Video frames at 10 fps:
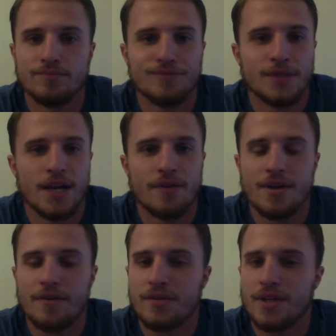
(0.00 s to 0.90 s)

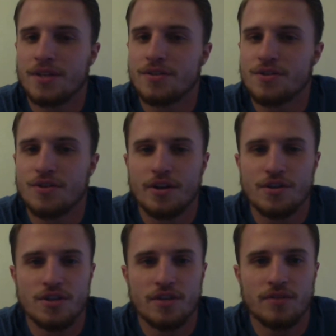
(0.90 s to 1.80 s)
everything just started
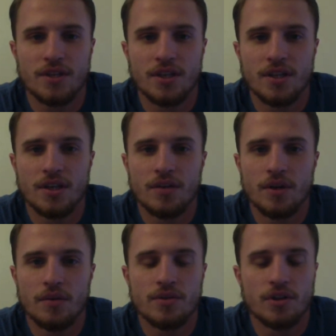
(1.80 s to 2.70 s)
shifting, and
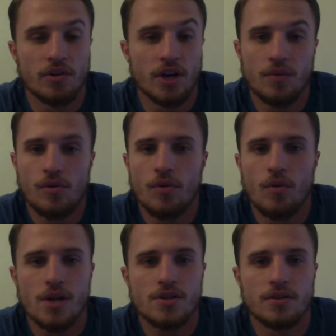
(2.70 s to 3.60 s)
it was incredible to
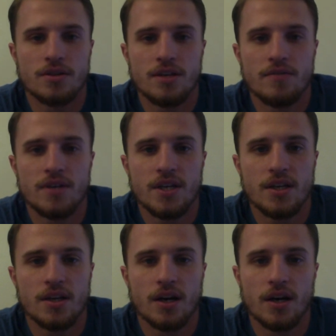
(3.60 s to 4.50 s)
watch on TV.